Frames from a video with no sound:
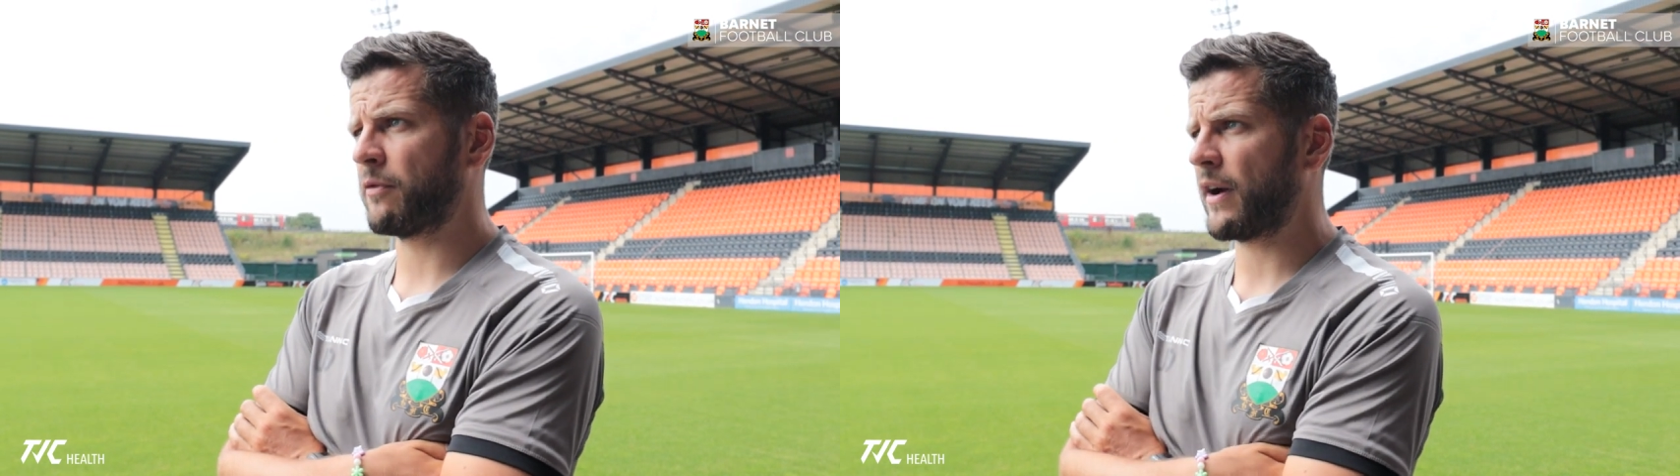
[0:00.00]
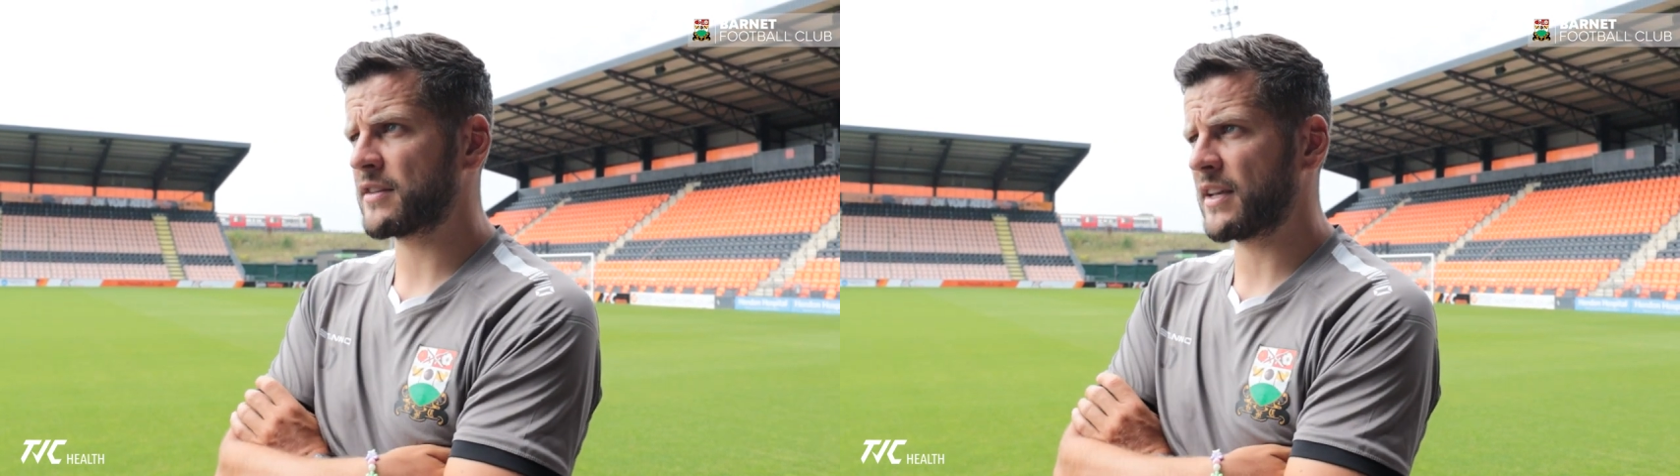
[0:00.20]

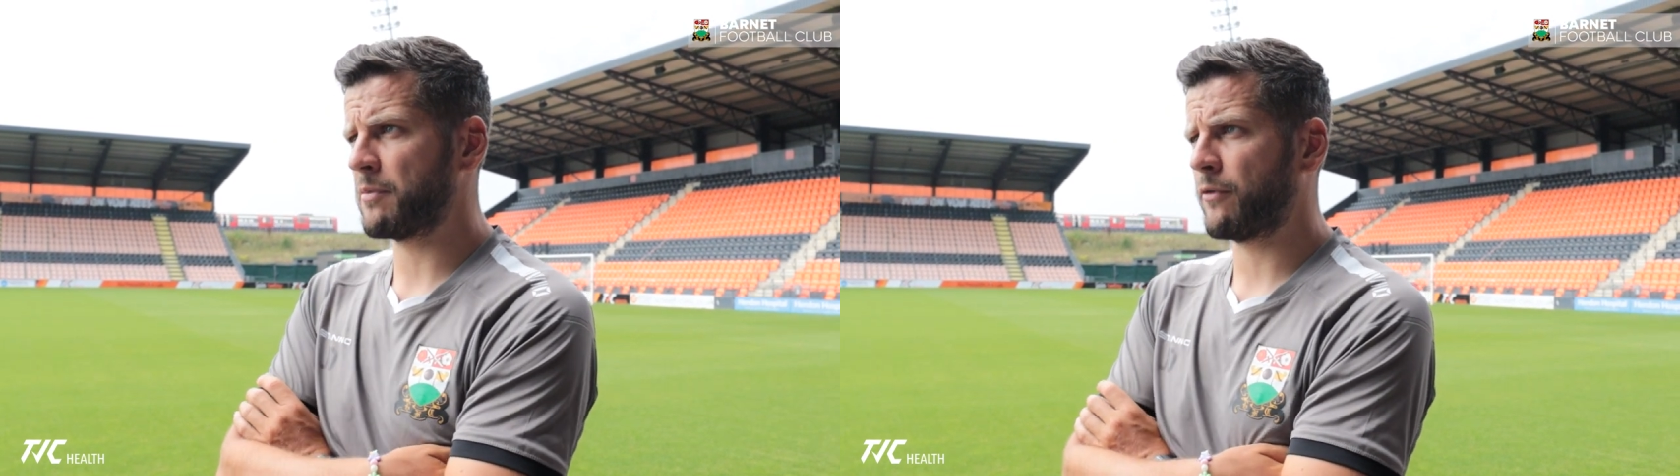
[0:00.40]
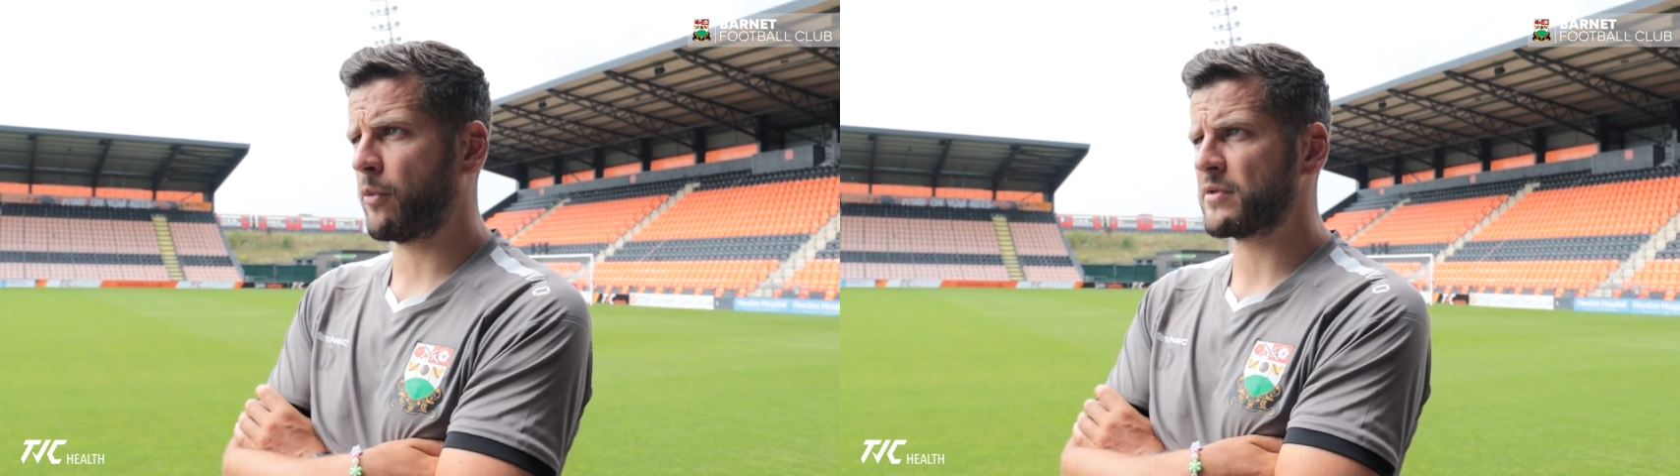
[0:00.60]
As I said,
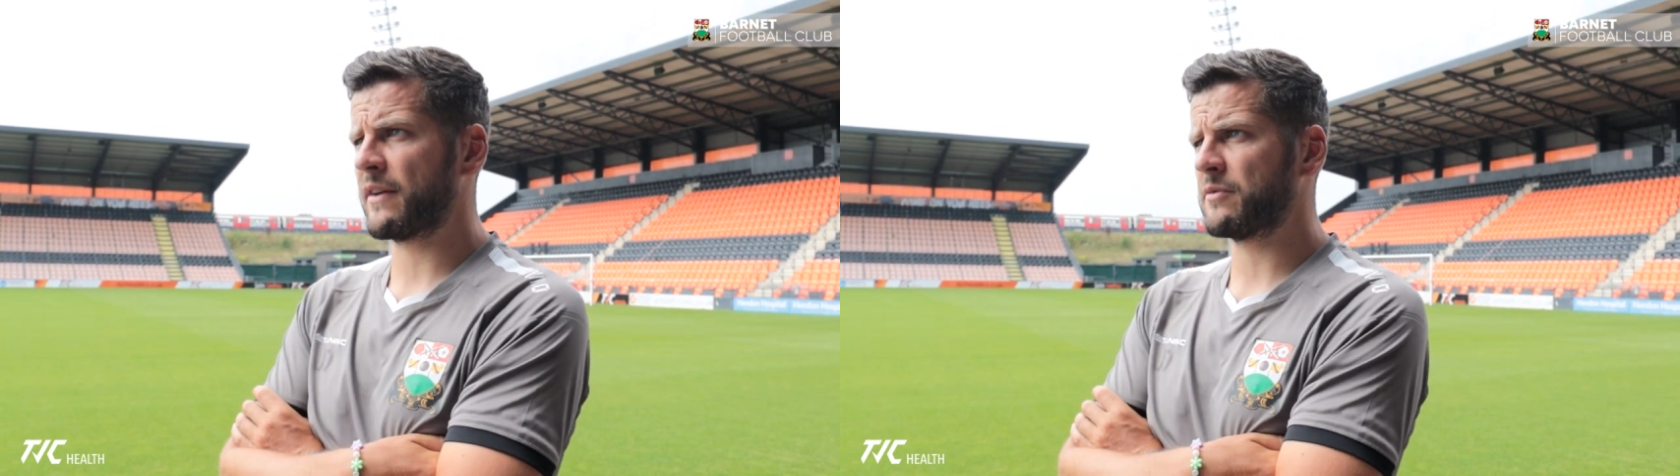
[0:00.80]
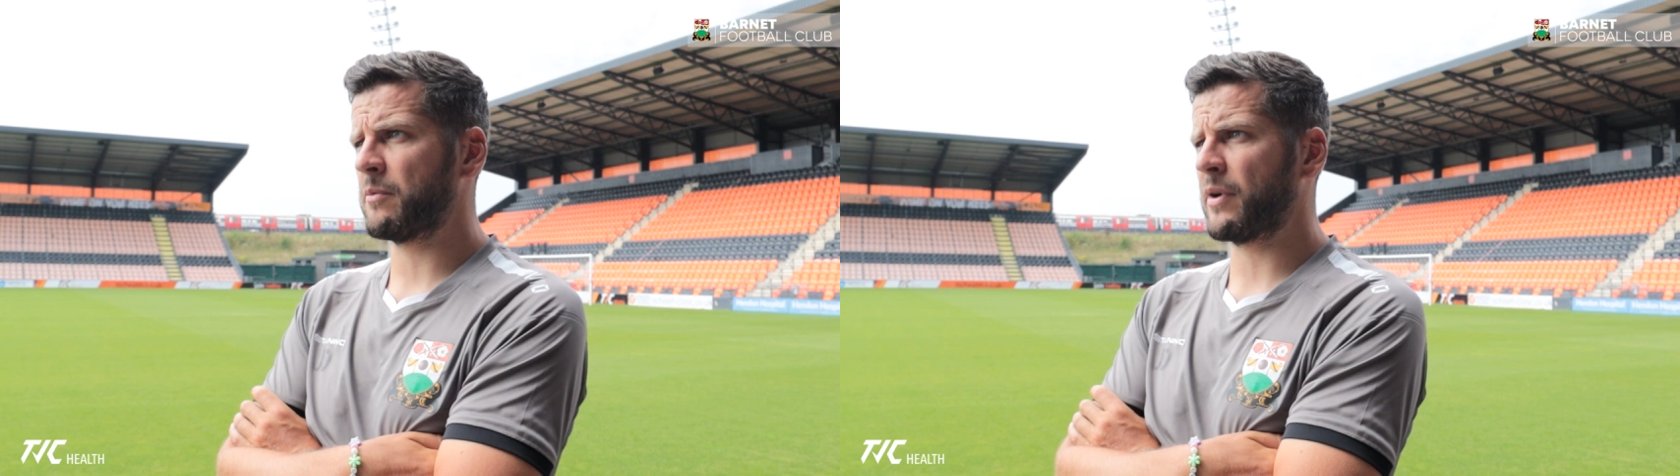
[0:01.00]
the performance
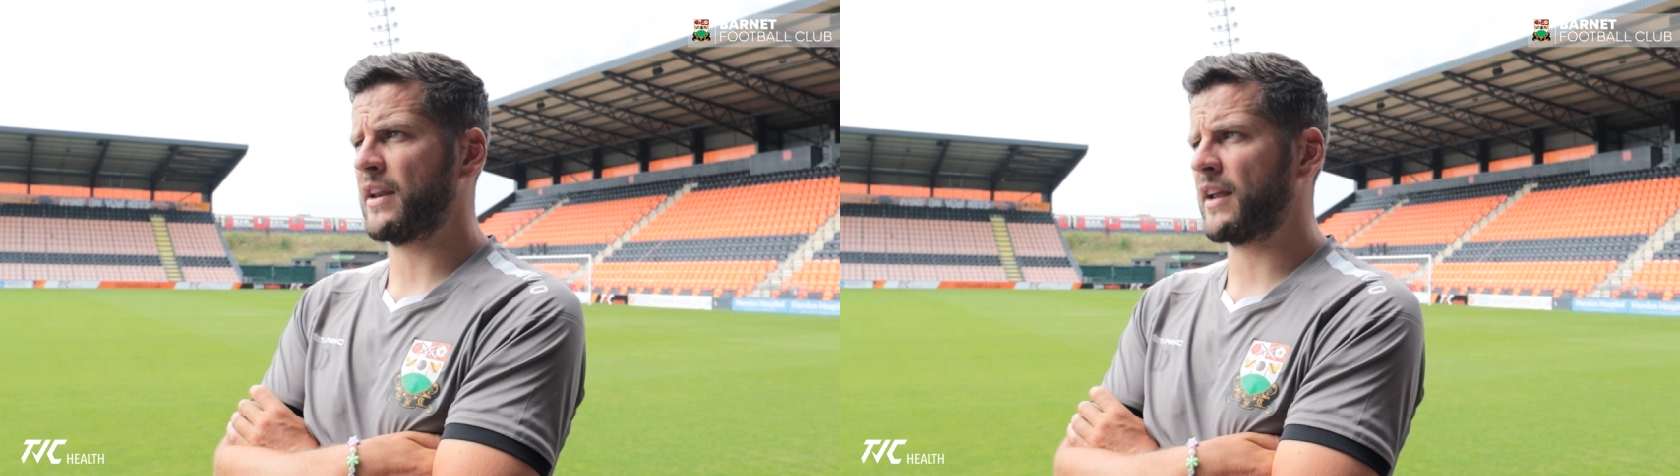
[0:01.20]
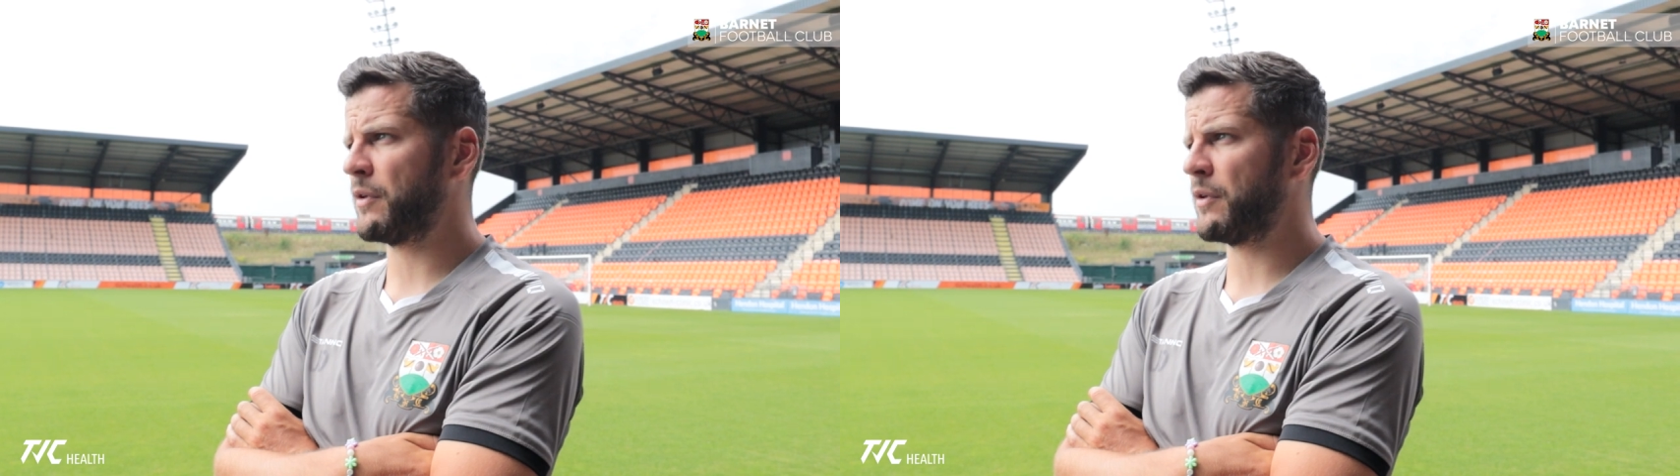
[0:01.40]
has been brilliant,